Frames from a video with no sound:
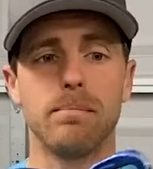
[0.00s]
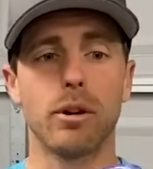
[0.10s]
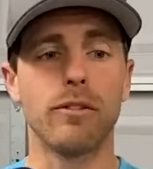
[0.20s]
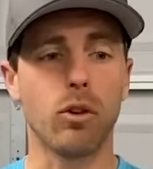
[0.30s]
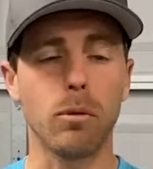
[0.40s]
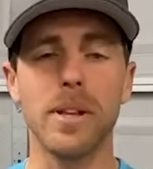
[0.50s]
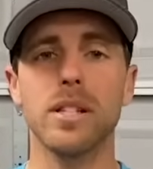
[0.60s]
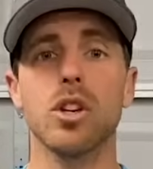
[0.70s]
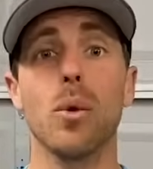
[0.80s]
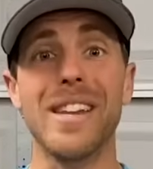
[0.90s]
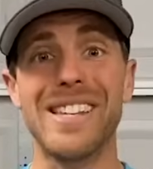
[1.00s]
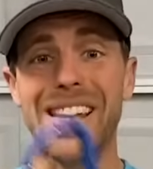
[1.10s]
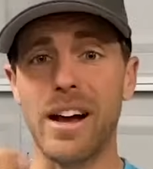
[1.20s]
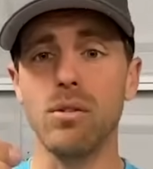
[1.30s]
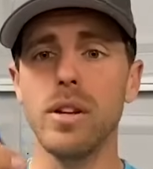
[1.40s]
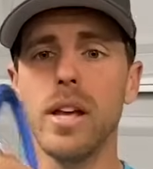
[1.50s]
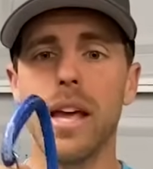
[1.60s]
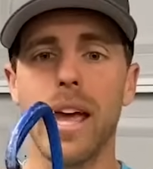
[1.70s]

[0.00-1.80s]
performance going down,